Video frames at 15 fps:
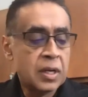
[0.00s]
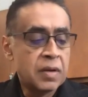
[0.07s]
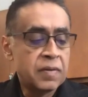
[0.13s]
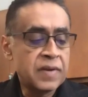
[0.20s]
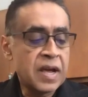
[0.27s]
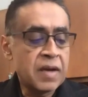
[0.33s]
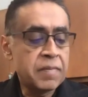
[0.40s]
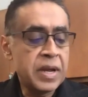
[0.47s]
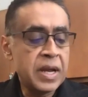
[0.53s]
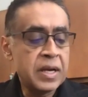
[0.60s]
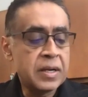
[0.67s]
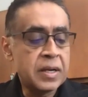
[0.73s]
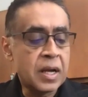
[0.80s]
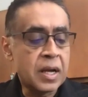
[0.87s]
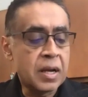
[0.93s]
we have
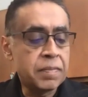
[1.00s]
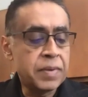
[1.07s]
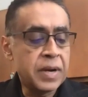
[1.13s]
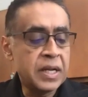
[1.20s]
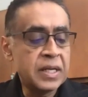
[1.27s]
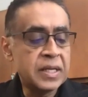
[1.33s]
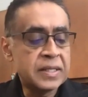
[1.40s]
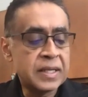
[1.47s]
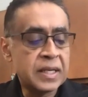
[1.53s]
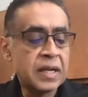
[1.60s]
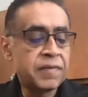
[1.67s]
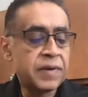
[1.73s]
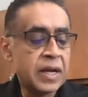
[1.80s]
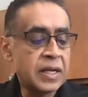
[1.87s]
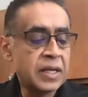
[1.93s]
made pretty
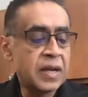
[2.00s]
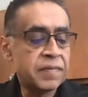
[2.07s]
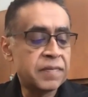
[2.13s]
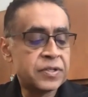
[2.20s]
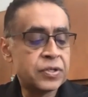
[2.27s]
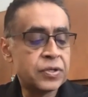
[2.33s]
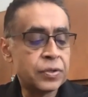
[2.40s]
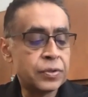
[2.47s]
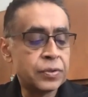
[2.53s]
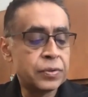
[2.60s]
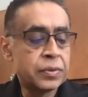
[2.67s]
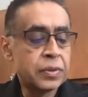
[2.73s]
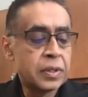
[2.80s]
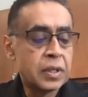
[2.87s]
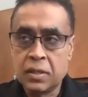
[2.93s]
significant gifts to
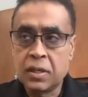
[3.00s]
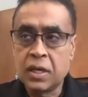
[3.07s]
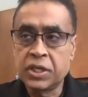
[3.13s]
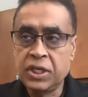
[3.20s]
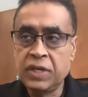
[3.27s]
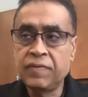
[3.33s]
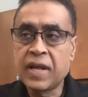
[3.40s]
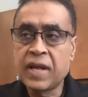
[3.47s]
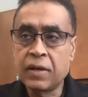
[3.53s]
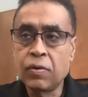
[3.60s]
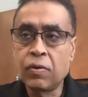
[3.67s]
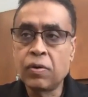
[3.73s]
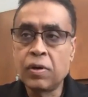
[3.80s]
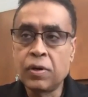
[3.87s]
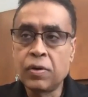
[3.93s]
achieve that
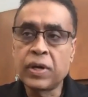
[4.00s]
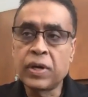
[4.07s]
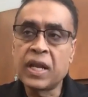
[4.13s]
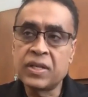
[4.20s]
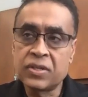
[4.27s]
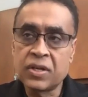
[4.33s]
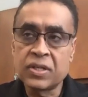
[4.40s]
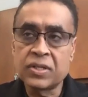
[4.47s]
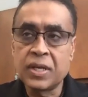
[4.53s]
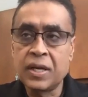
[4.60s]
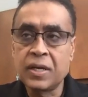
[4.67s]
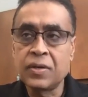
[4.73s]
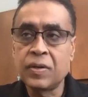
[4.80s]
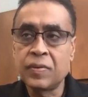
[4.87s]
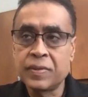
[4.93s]
goal to Kennesaw
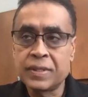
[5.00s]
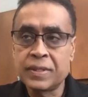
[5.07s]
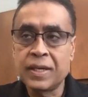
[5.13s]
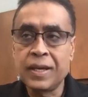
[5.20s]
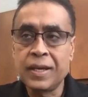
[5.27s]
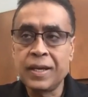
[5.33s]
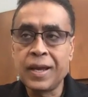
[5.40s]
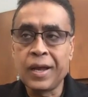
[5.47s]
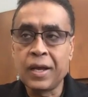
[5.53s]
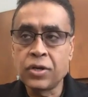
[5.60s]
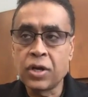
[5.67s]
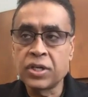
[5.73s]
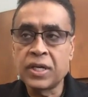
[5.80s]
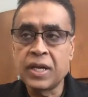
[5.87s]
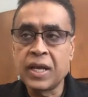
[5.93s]
State University,
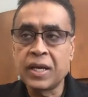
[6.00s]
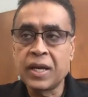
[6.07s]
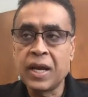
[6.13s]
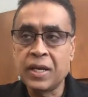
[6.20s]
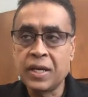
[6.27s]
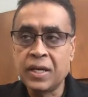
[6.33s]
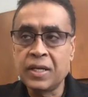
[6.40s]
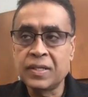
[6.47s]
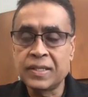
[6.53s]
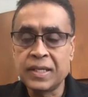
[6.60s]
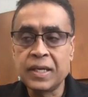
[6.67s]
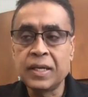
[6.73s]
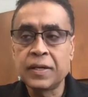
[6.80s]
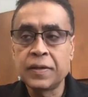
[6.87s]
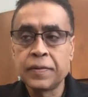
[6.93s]
Georgia Tech,
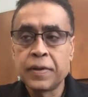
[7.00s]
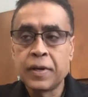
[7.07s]
ATDC,